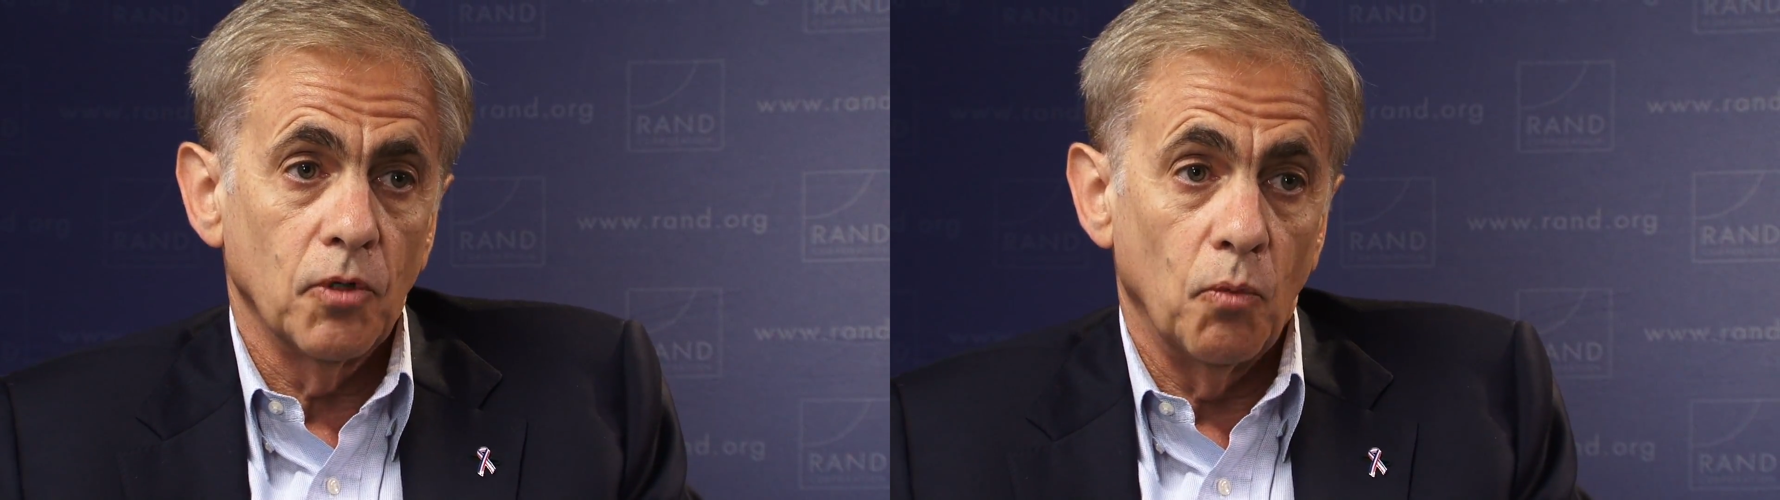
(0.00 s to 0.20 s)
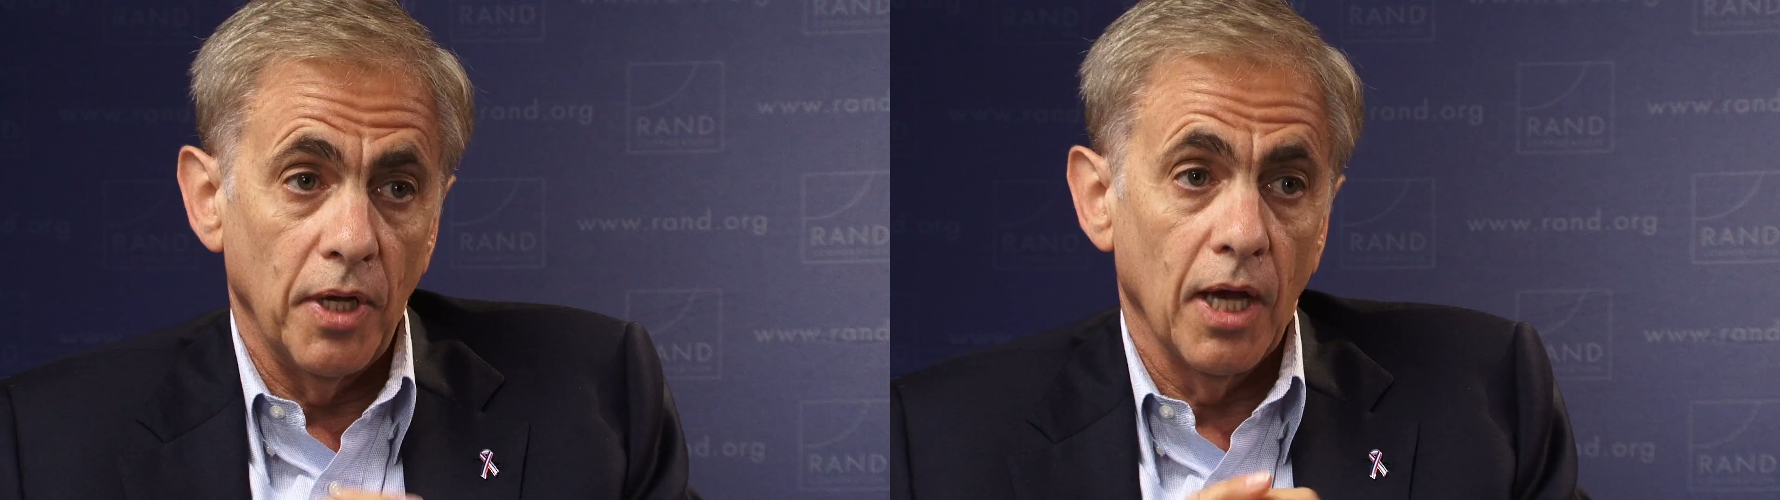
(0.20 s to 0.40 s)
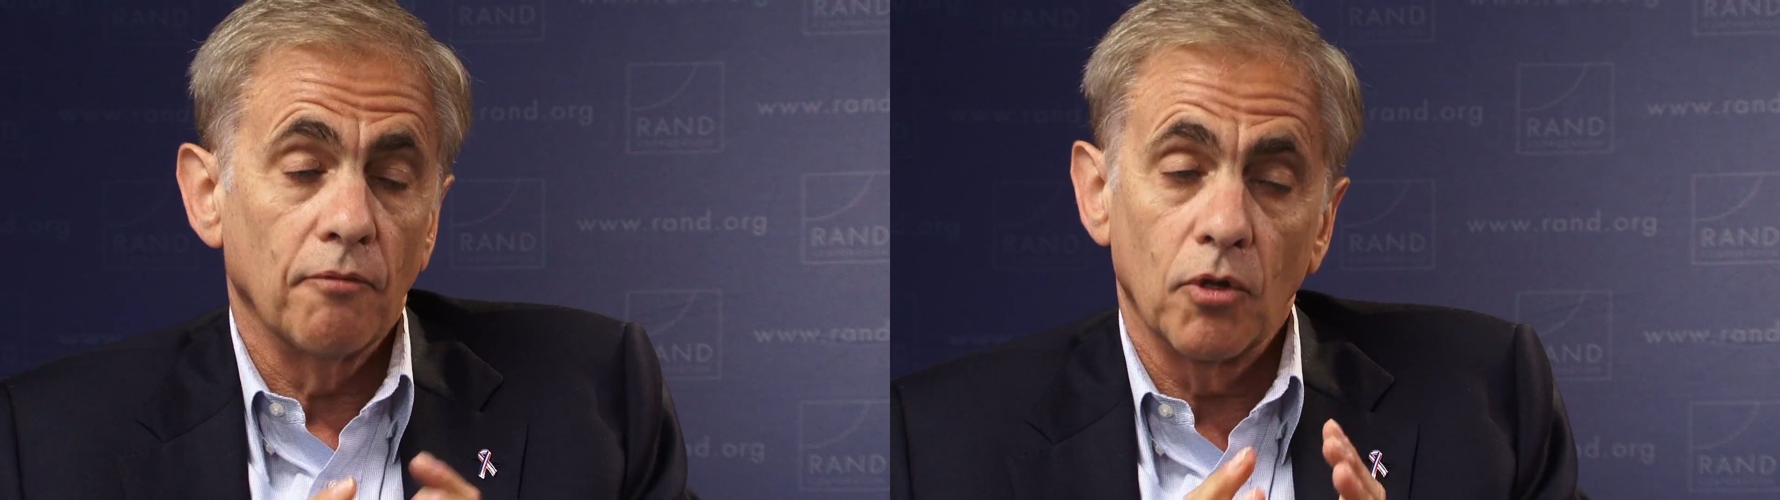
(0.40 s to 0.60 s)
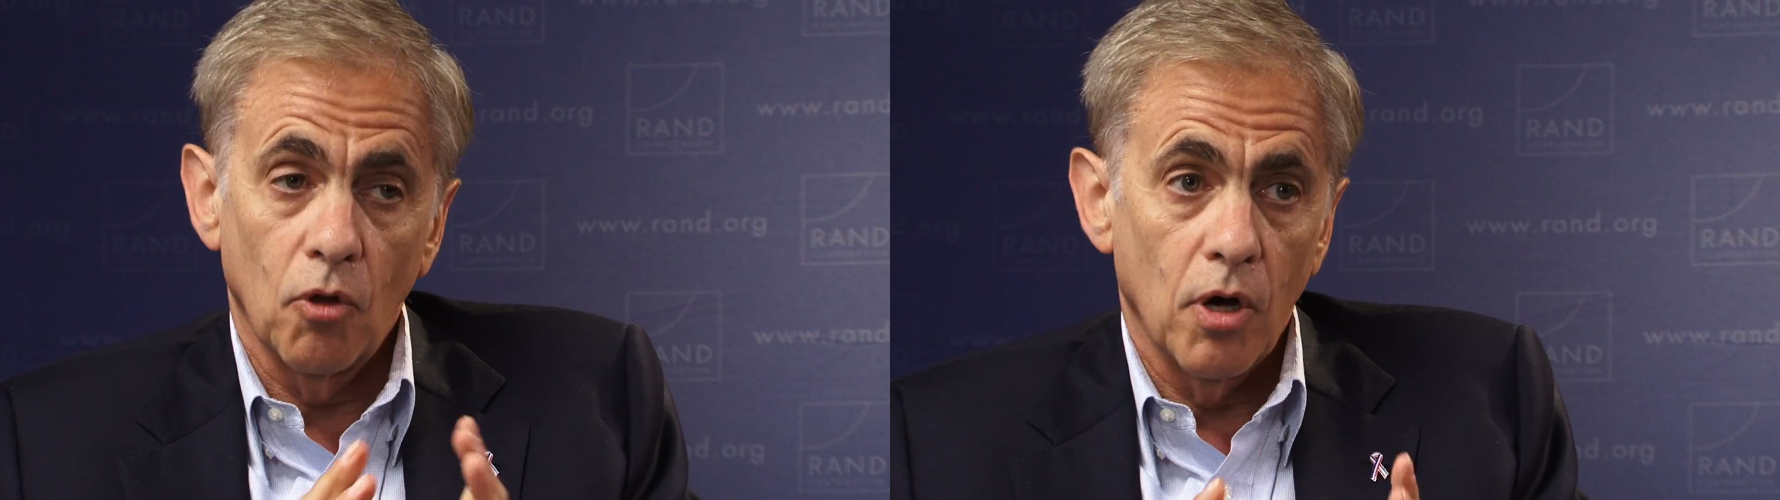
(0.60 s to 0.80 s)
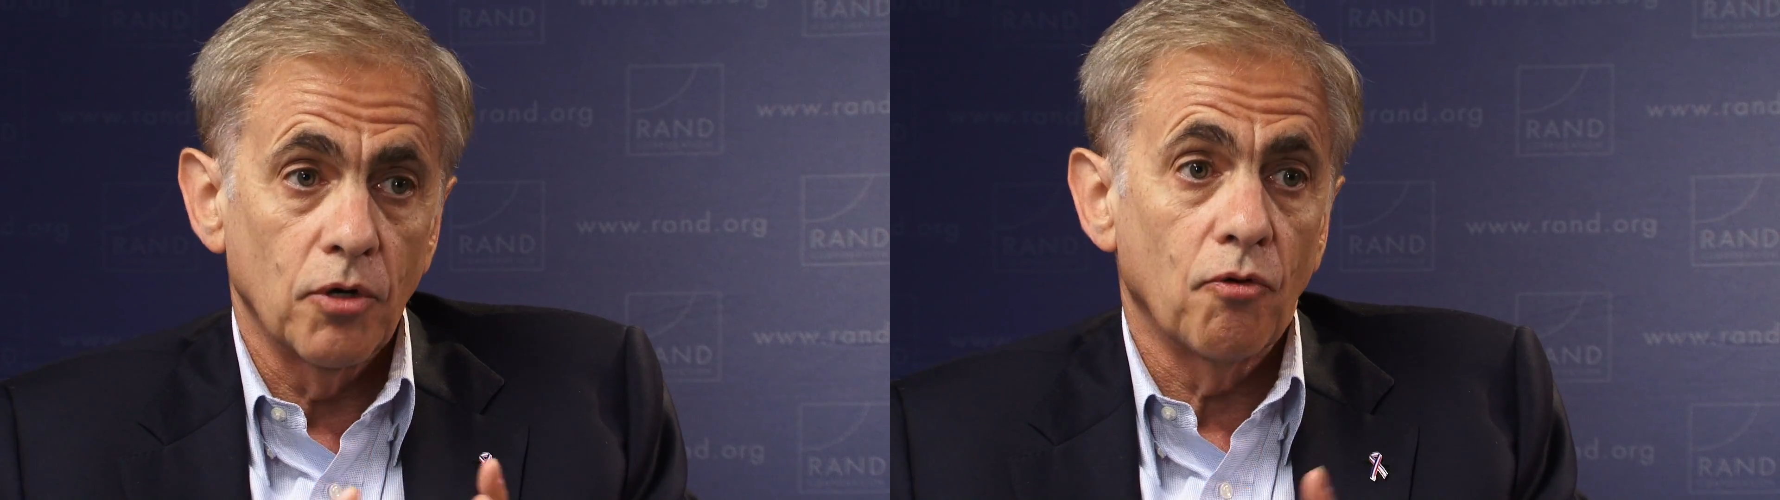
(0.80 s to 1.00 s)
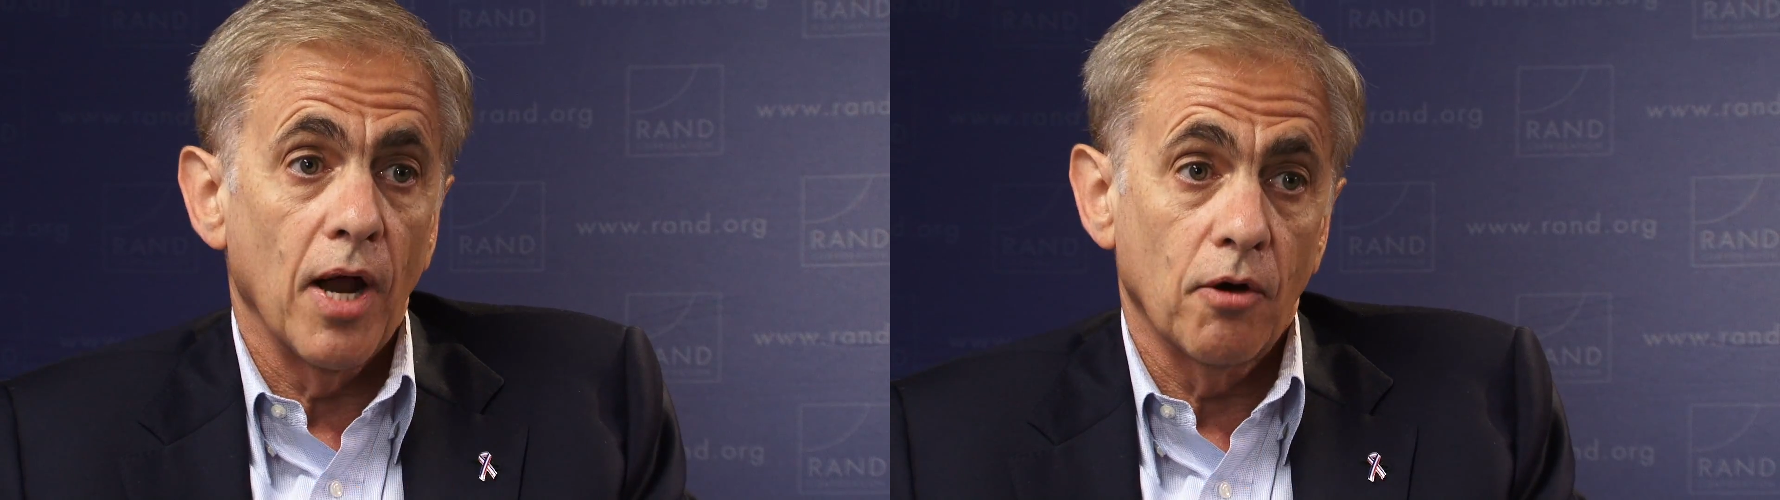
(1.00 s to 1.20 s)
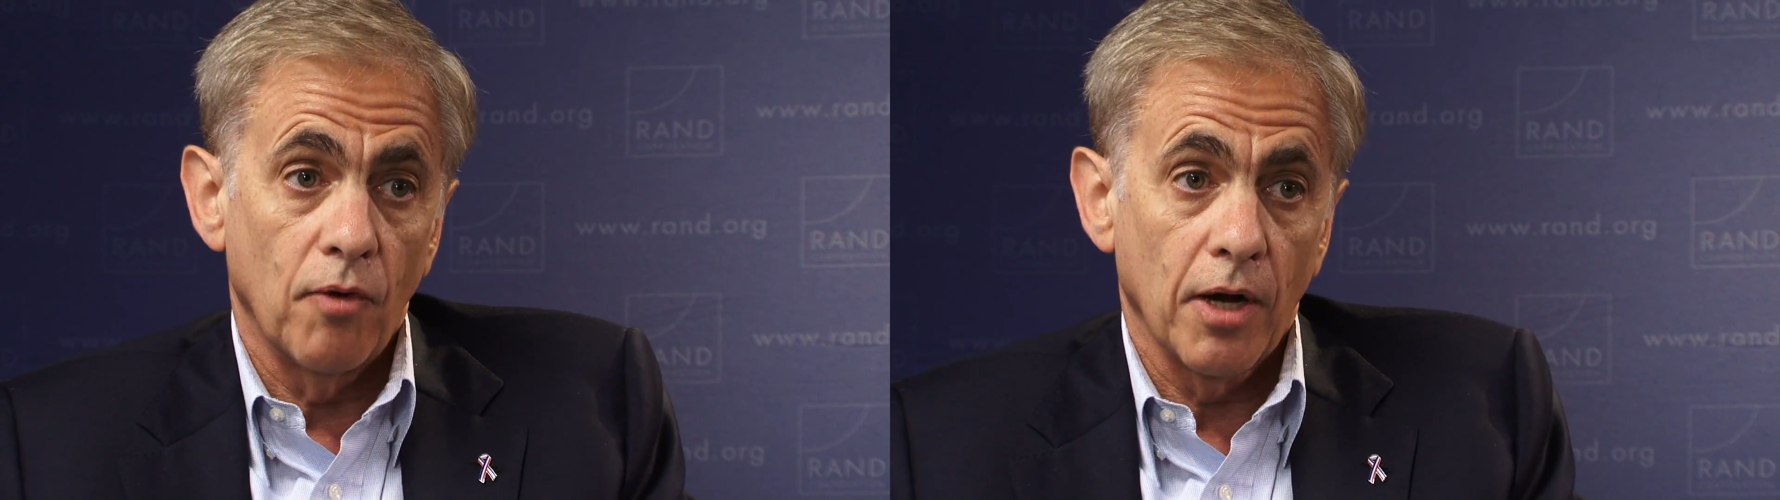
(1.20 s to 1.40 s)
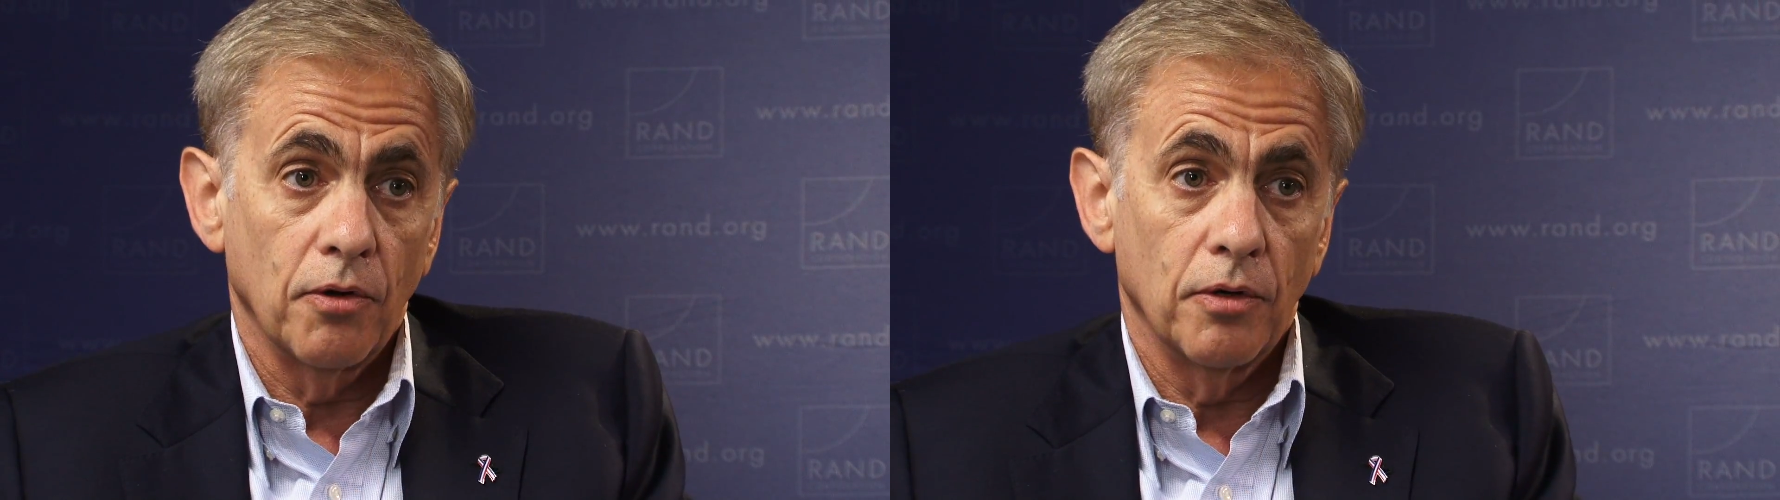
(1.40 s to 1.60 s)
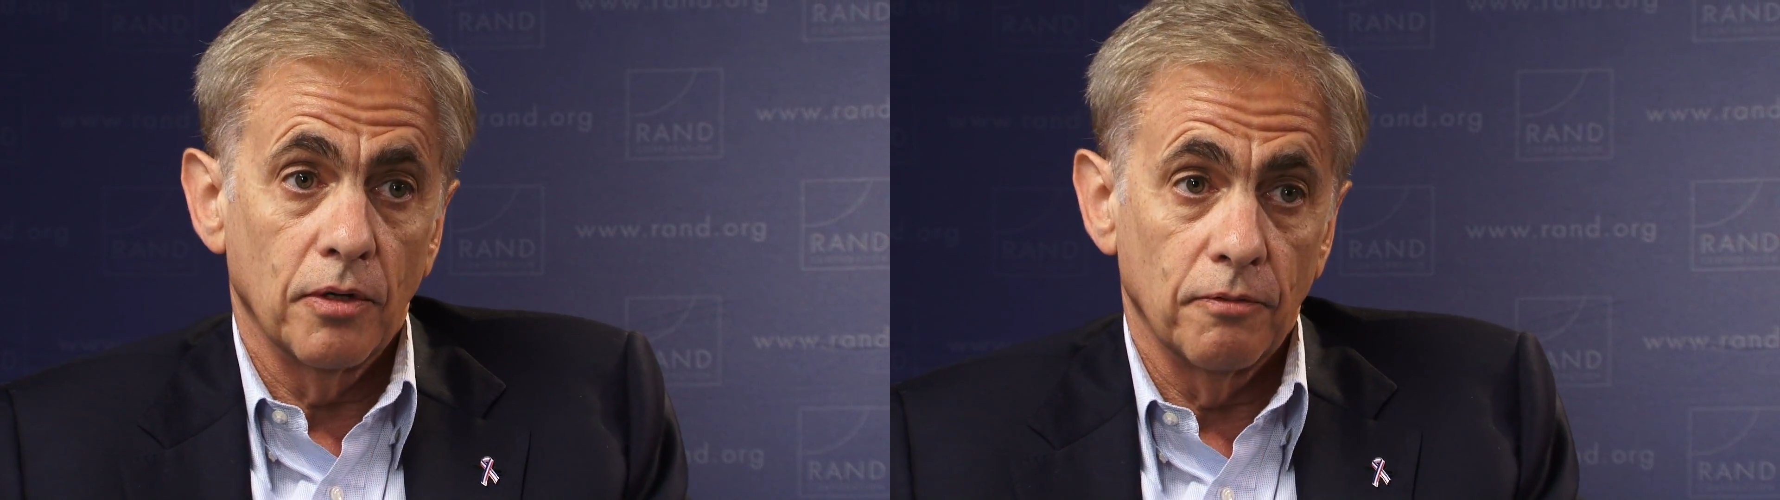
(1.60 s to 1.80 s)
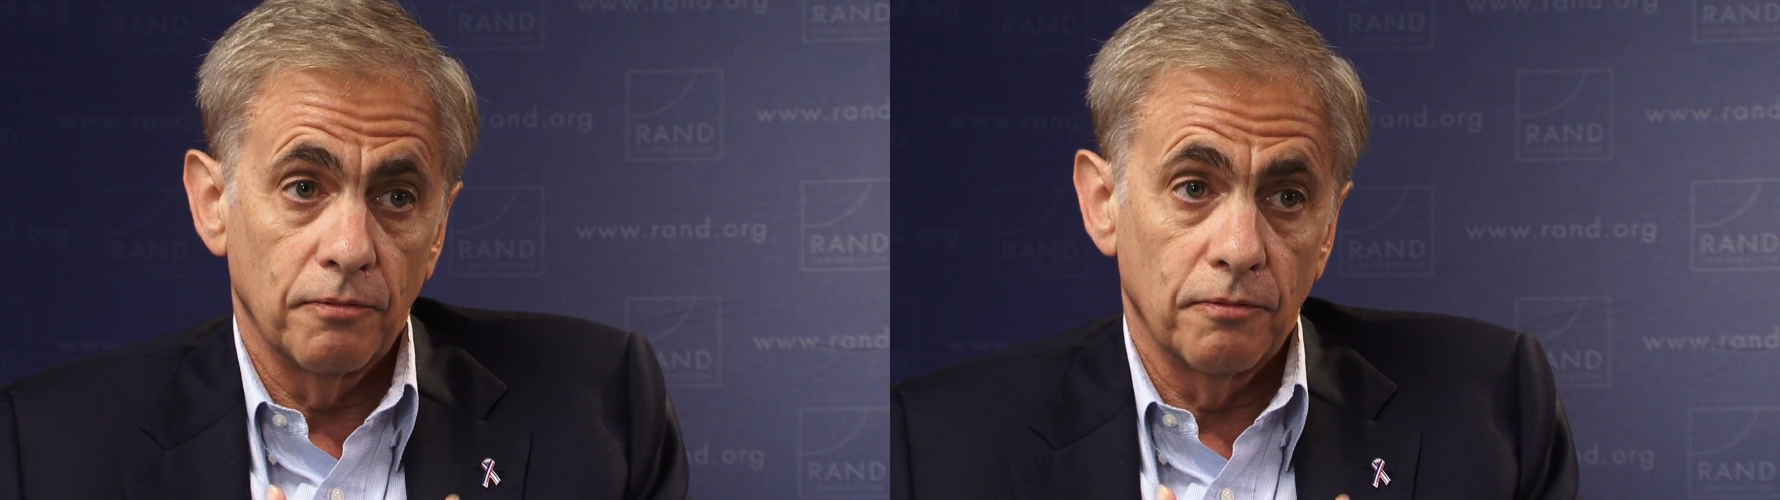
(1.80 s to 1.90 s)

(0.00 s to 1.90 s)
We have a long track record